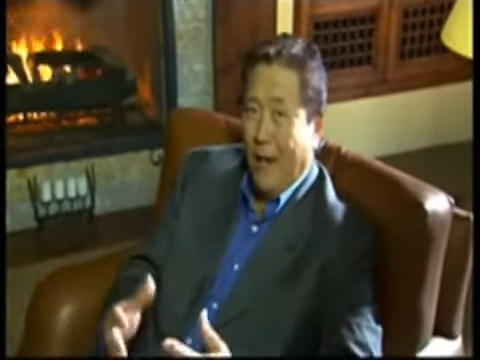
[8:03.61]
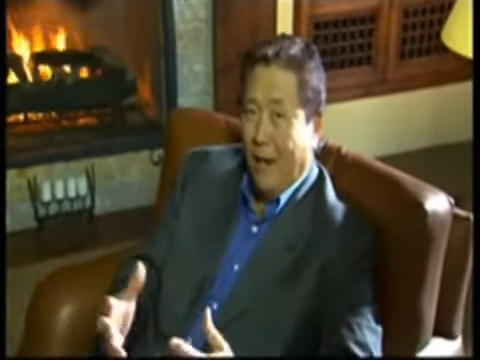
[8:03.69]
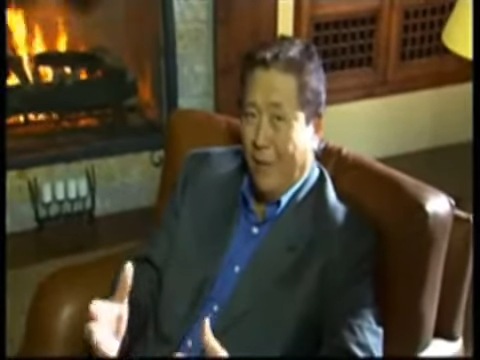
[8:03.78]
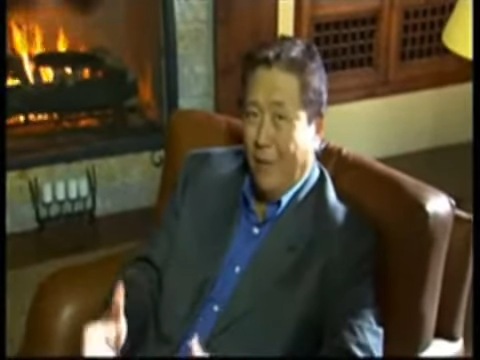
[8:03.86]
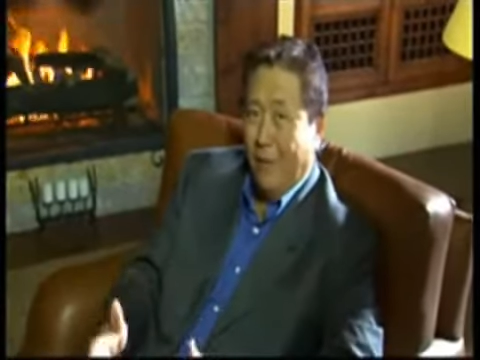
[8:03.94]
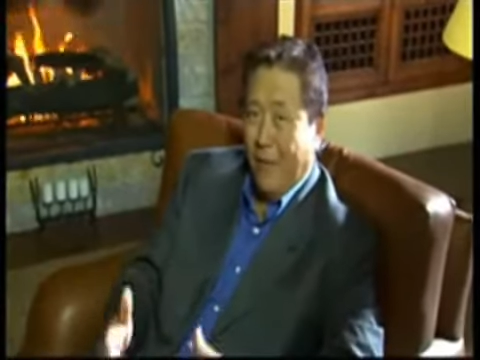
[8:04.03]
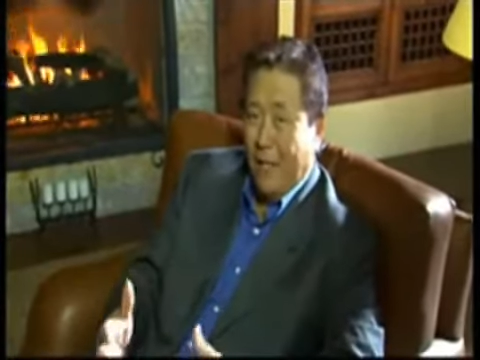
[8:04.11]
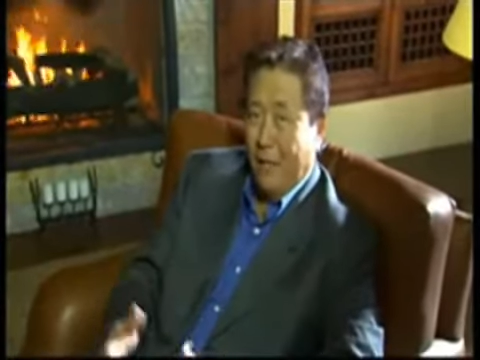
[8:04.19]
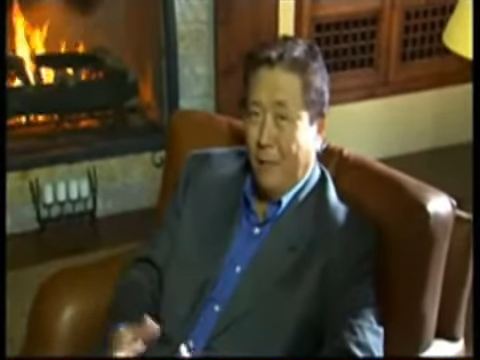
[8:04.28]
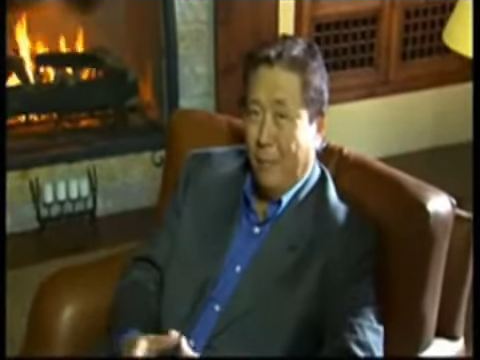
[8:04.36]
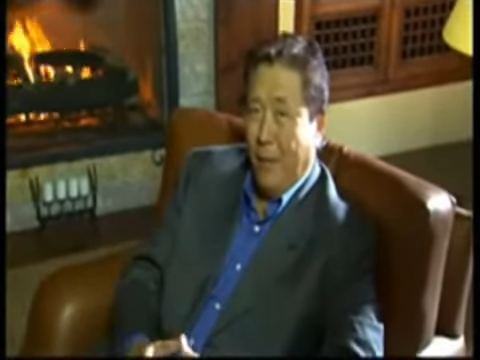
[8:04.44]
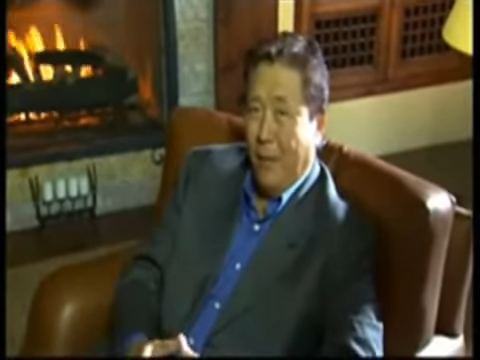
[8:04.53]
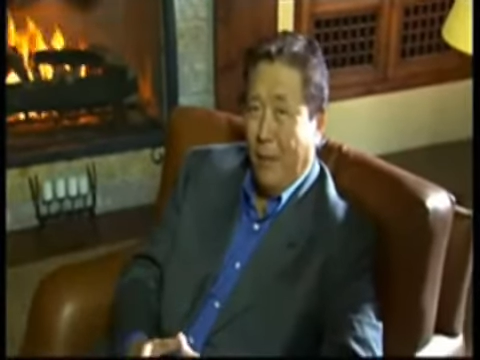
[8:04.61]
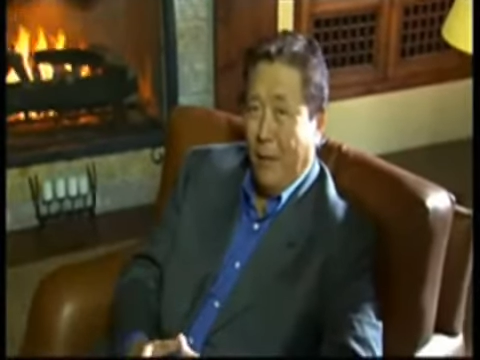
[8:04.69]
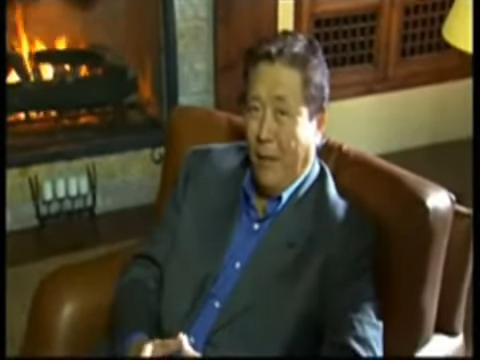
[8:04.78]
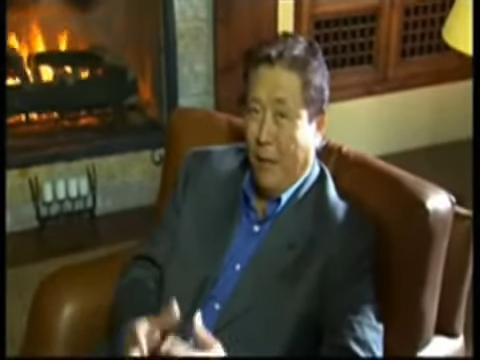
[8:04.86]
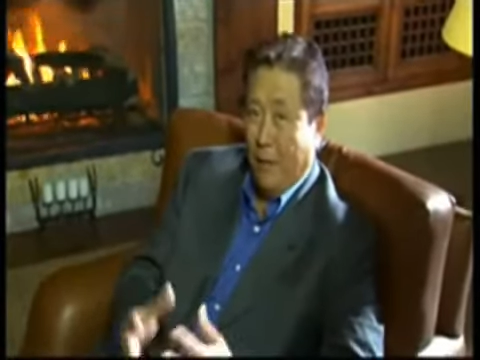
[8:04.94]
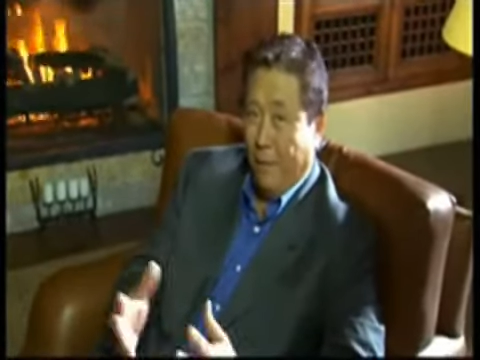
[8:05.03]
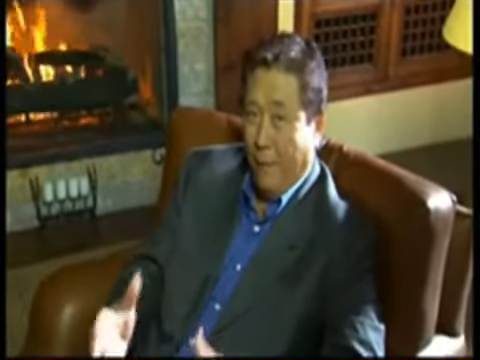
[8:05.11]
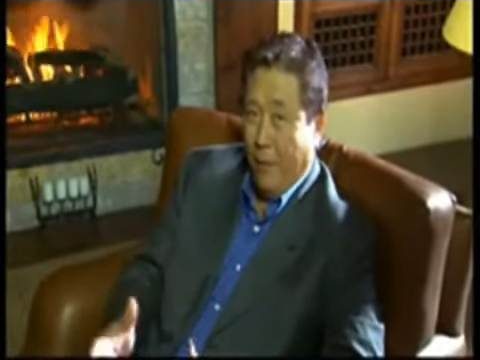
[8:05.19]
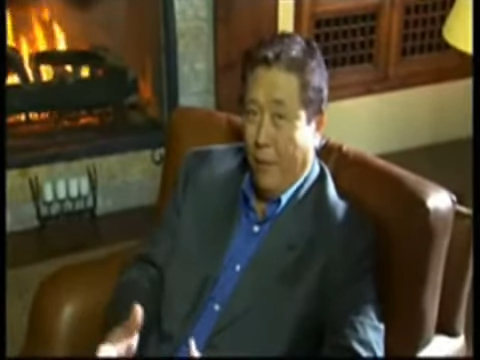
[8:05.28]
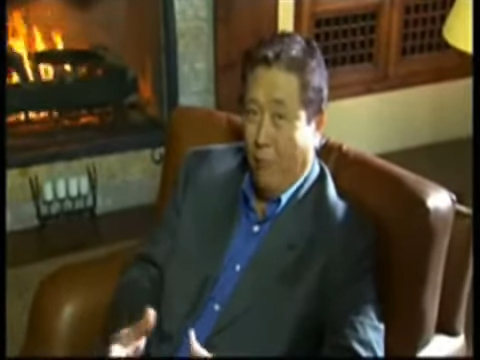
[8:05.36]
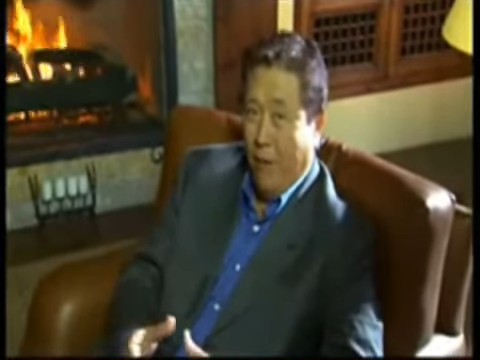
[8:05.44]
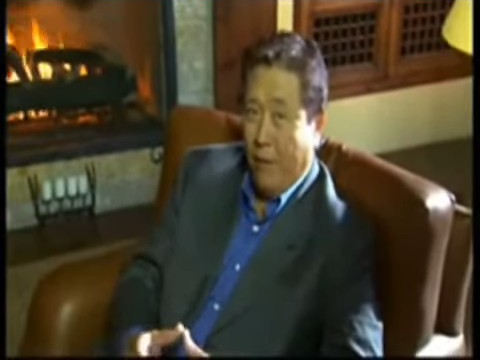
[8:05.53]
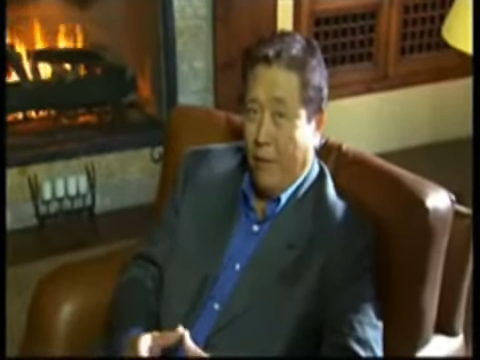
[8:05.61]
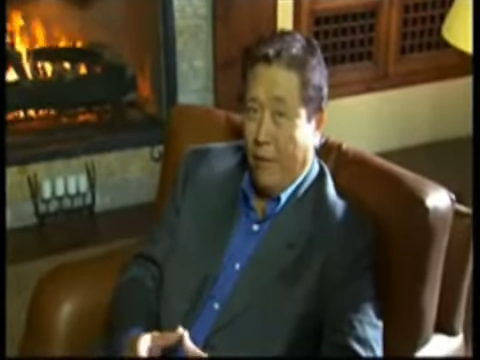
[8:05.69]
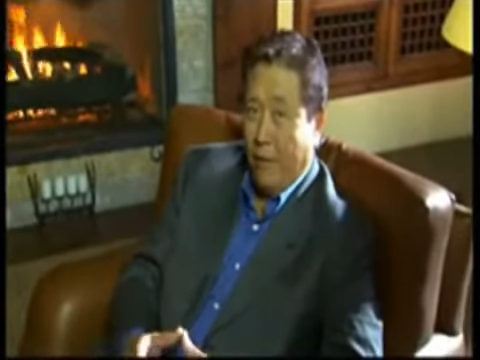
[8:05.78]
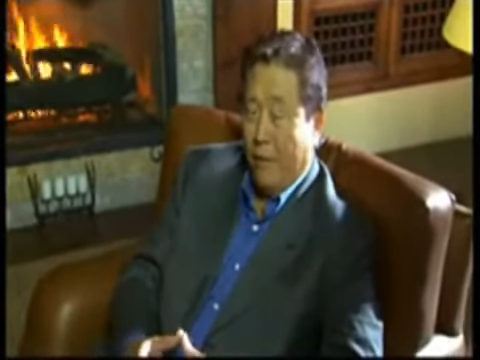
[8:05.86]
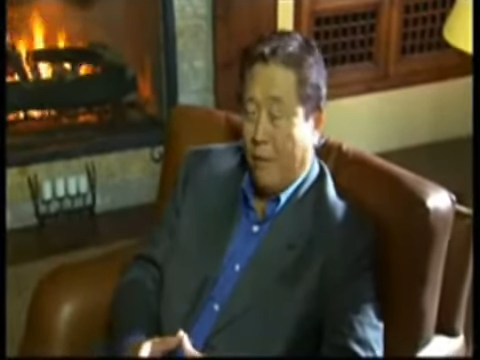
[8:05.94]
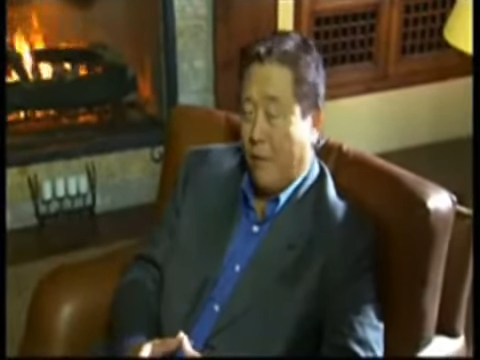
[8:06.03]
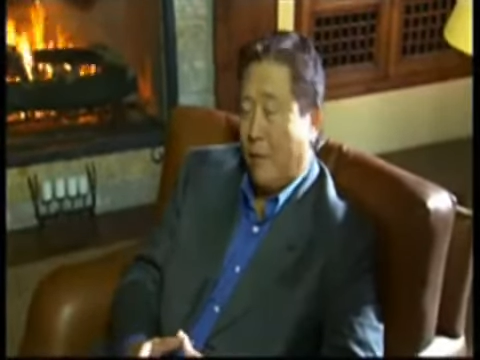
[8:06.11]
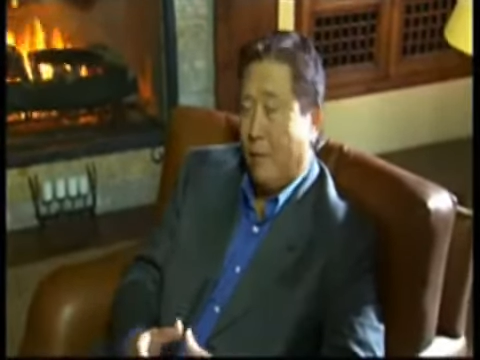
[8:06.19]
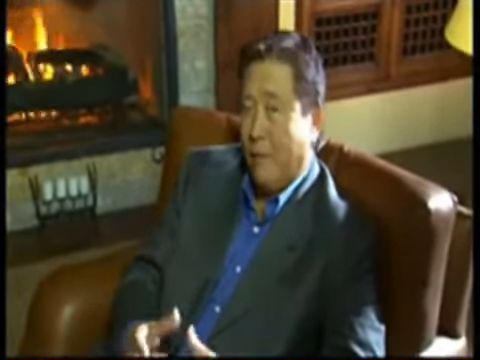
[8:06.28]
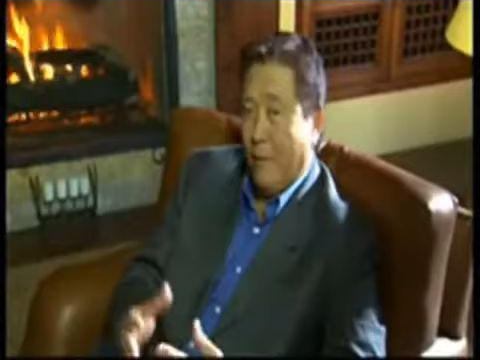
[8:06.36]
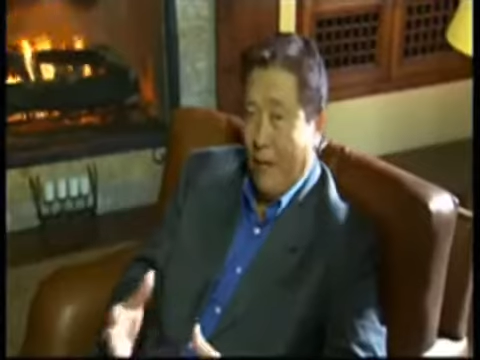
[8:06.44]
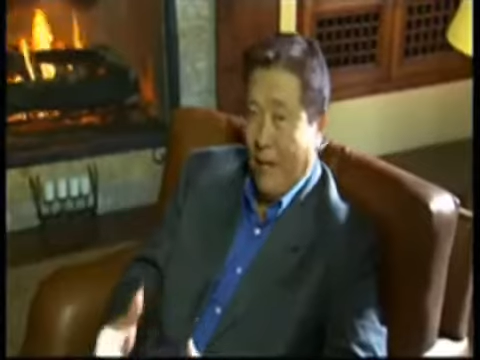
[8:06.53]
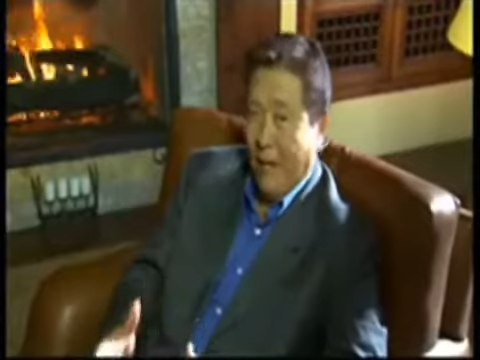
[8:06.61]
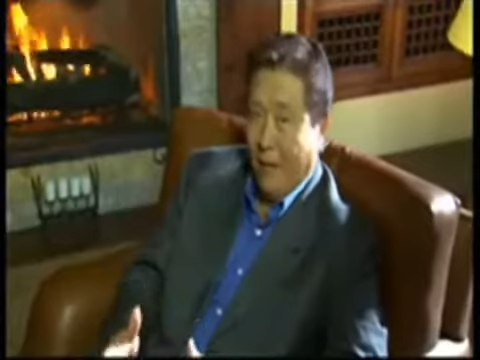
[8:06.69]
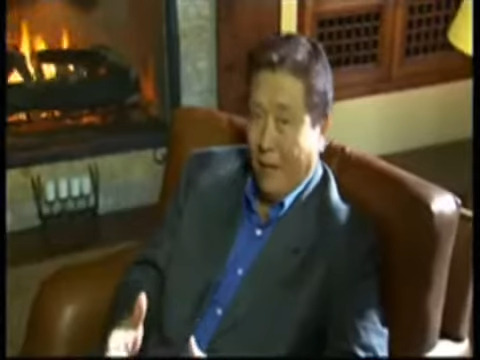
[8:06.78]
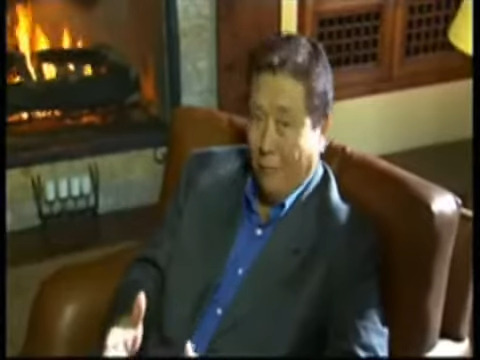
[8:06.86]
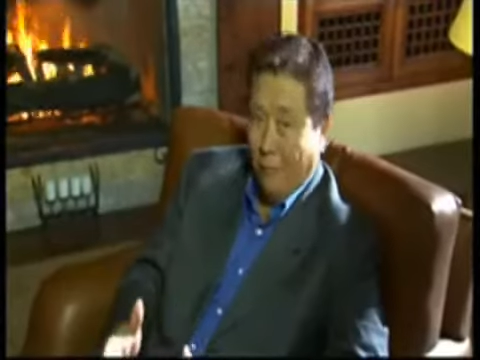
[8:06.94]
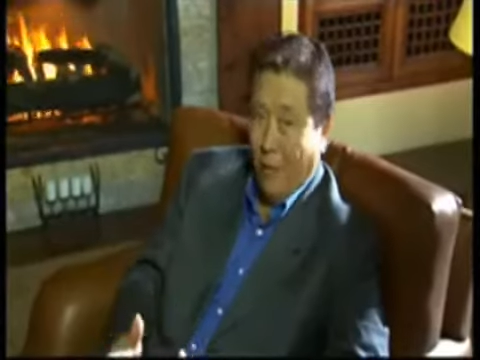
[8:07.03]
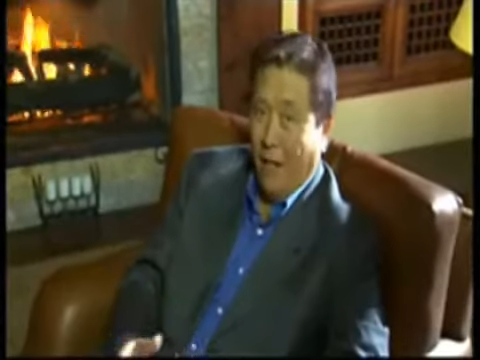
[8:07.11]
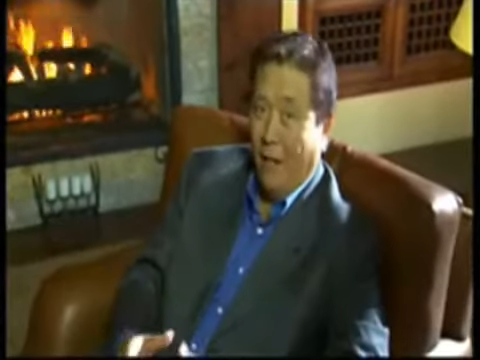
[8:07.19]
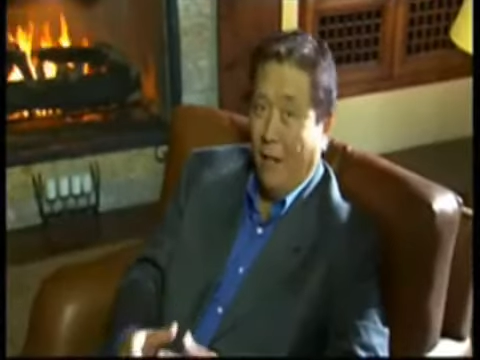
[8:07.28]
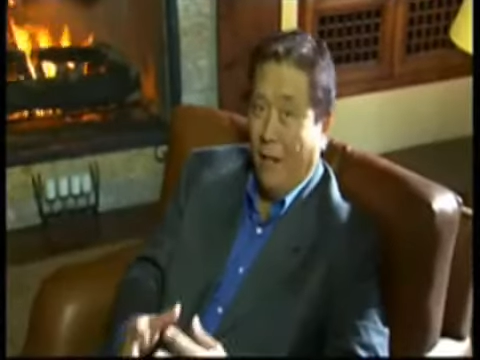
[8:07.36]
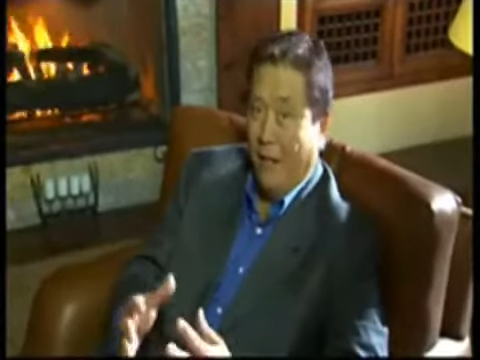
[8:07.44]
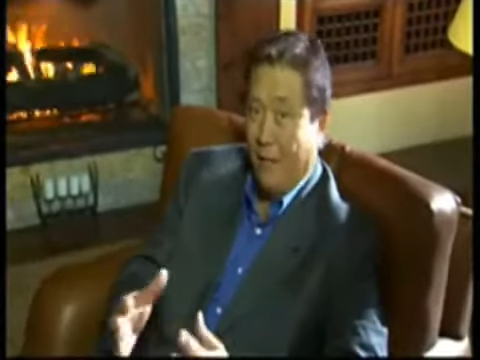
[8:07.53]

And I think that's a big thing. It's a very gracious, it's a very elegant way,